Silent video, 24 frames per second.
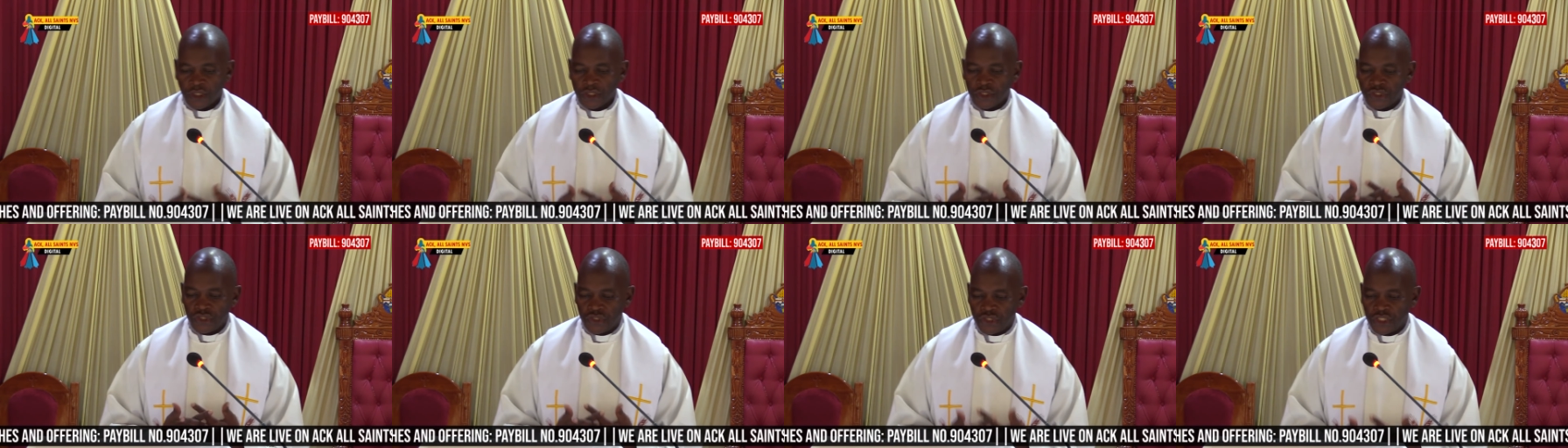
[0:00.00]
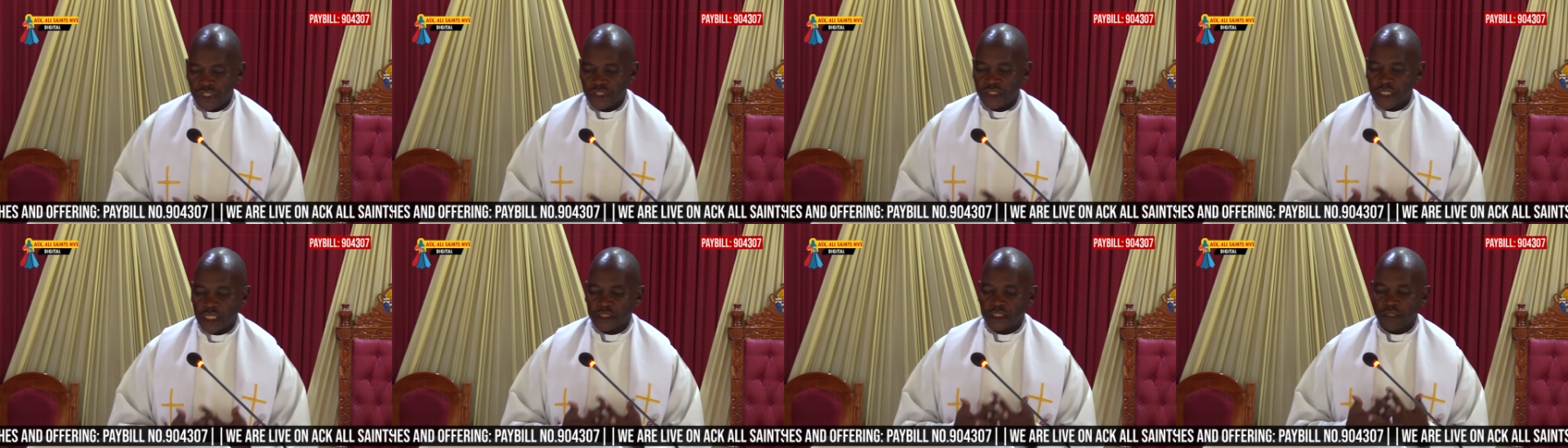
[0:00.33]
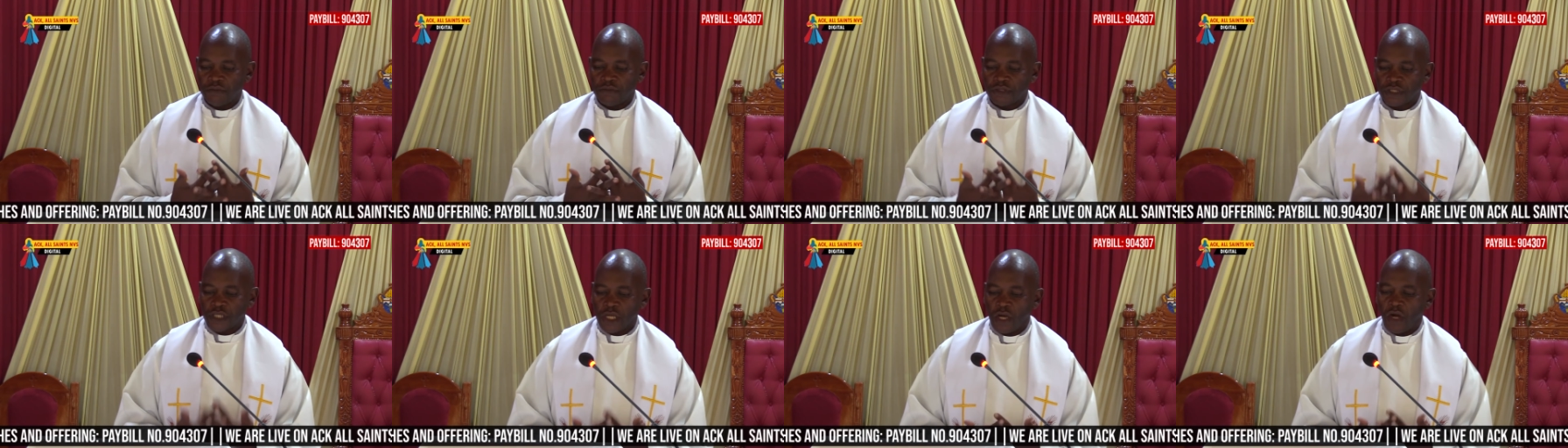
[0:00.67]
Jesus
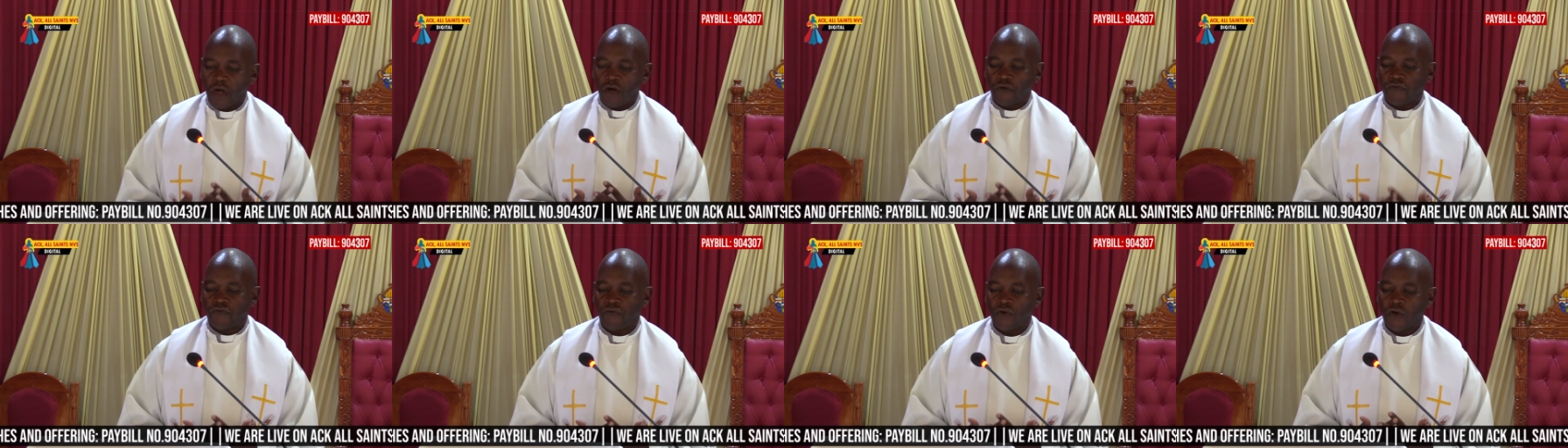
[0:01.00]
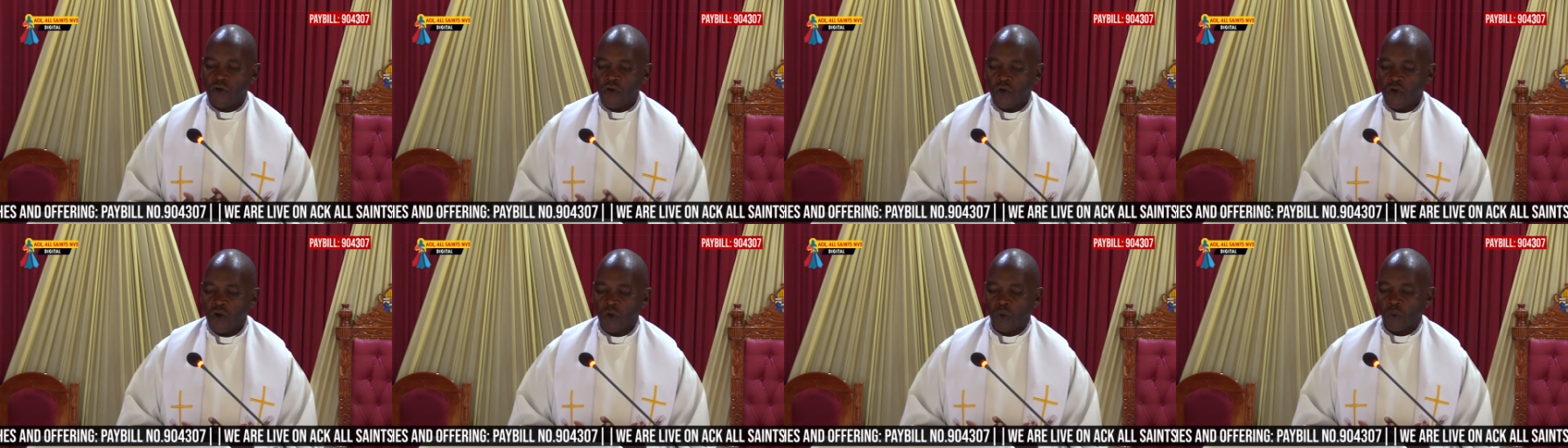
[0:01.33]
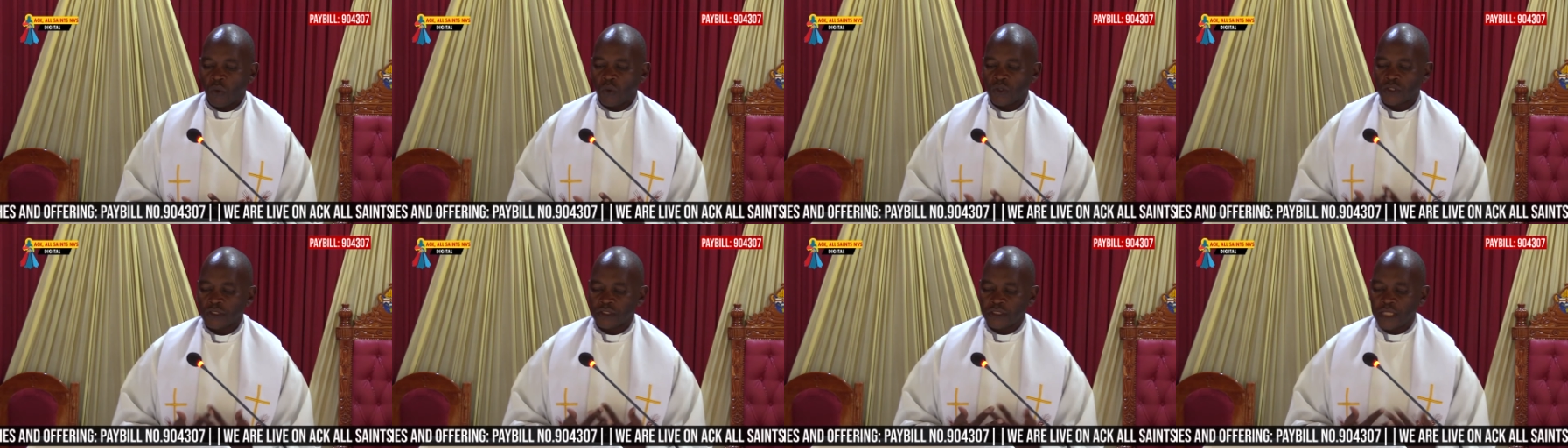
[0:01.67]
himself
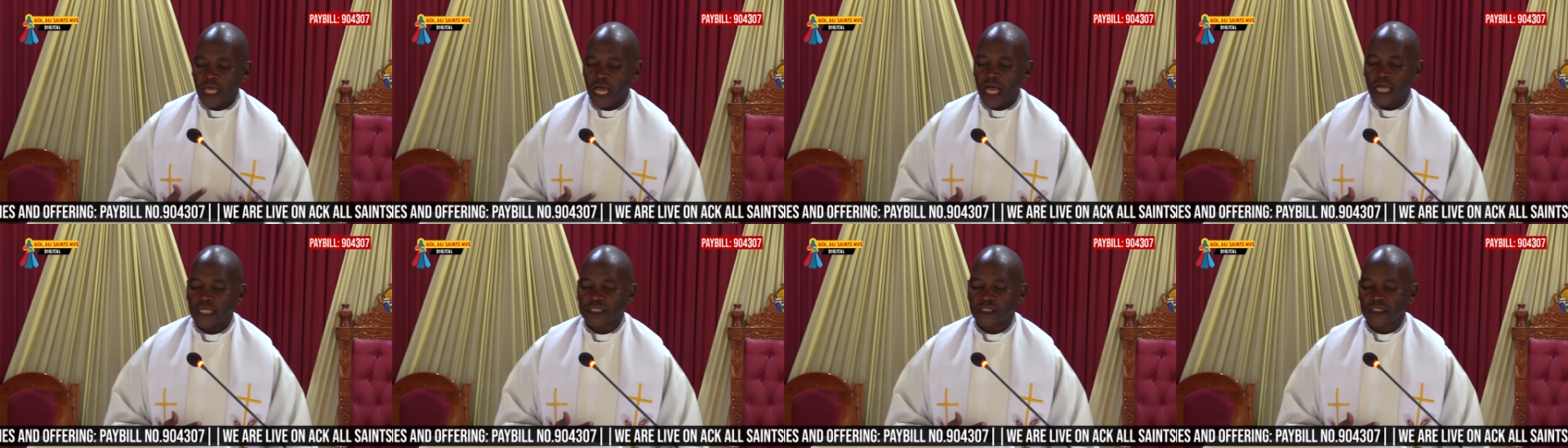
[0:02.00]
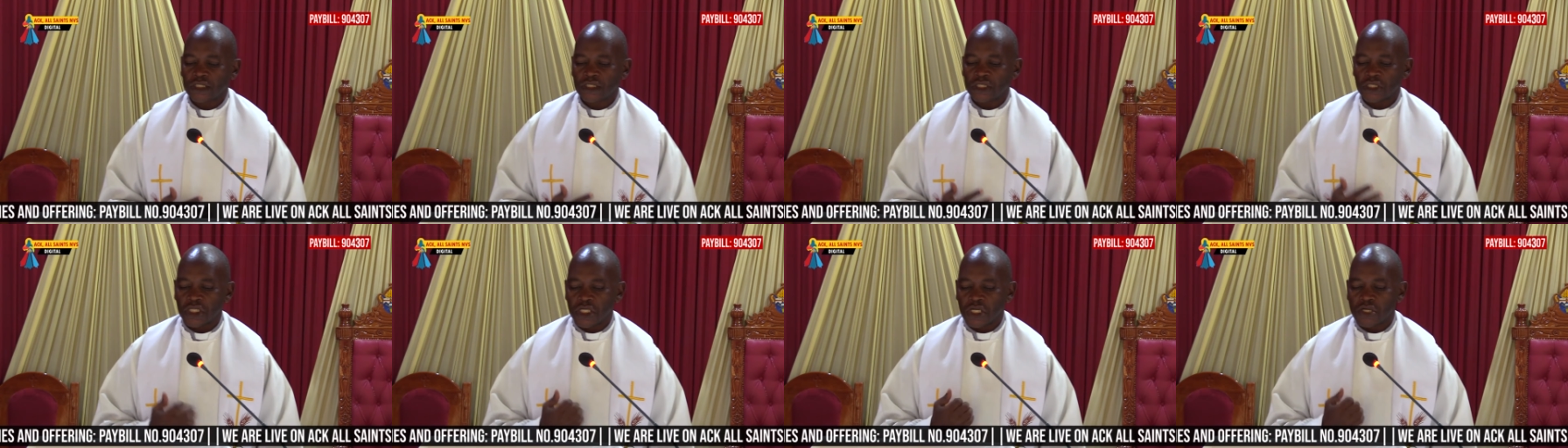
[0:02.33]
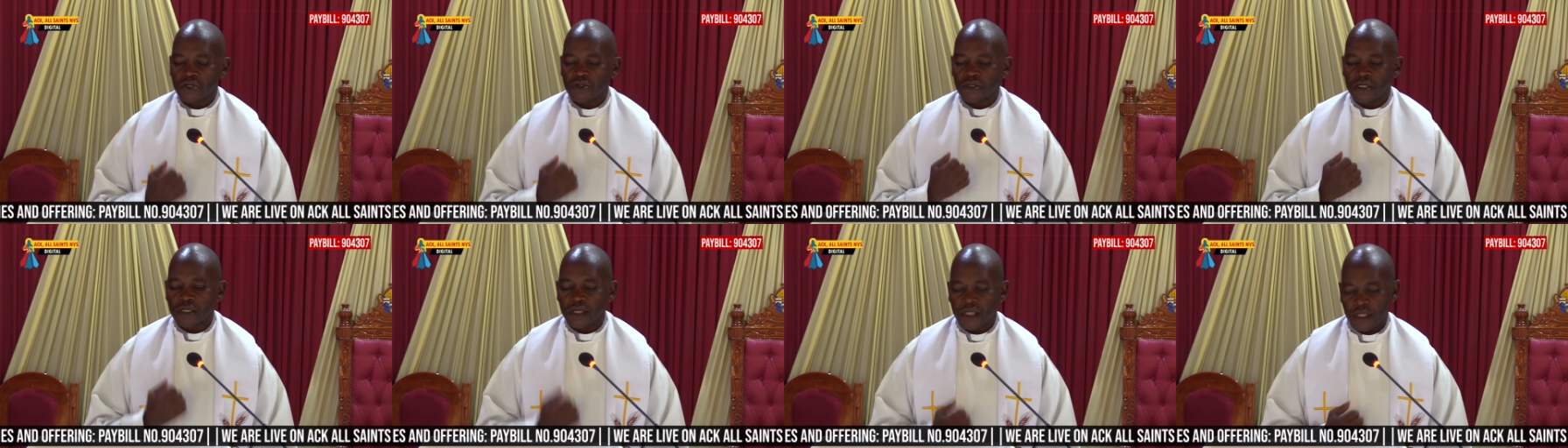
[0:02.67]
was that
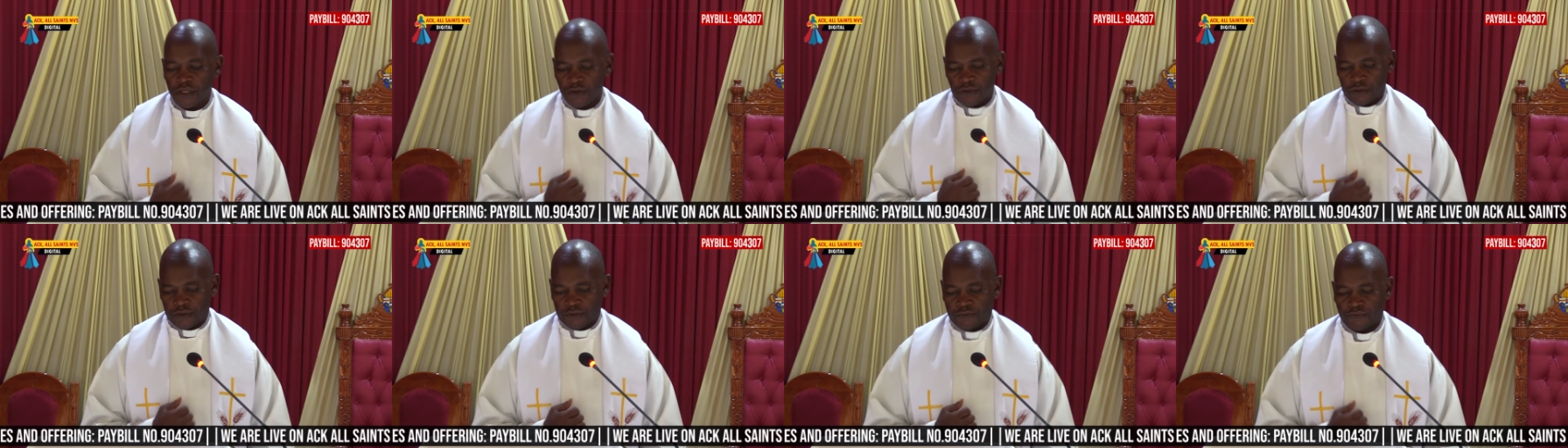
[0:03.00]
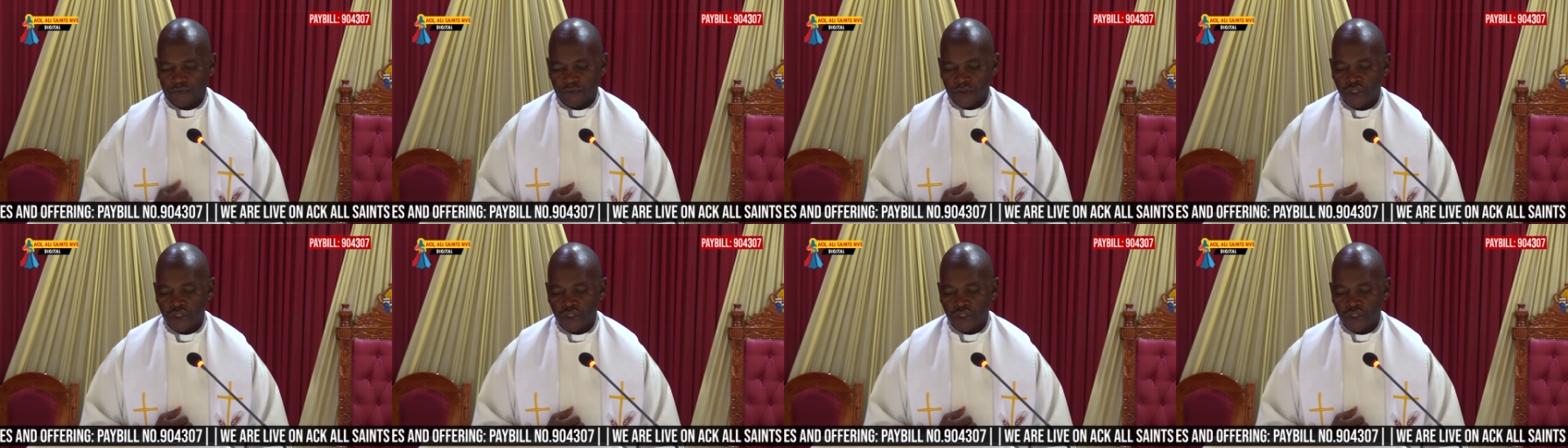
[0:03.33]
good news.